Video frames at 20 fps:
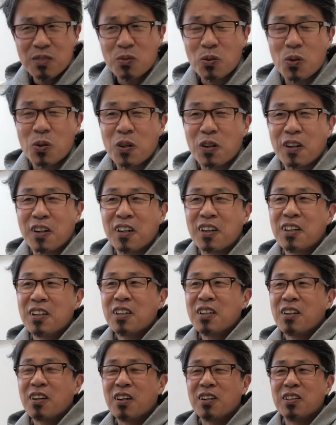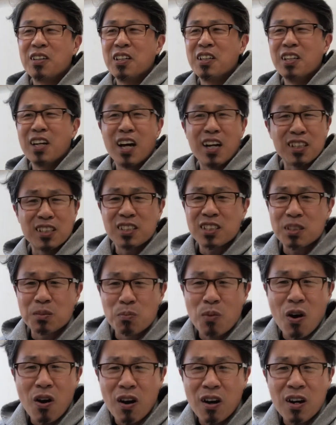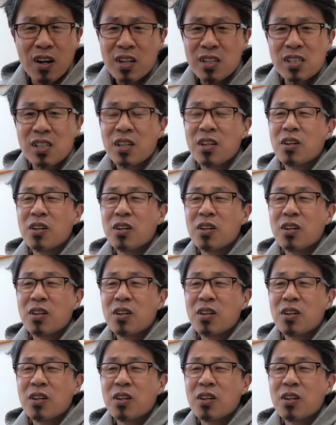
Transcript: or are they not smart?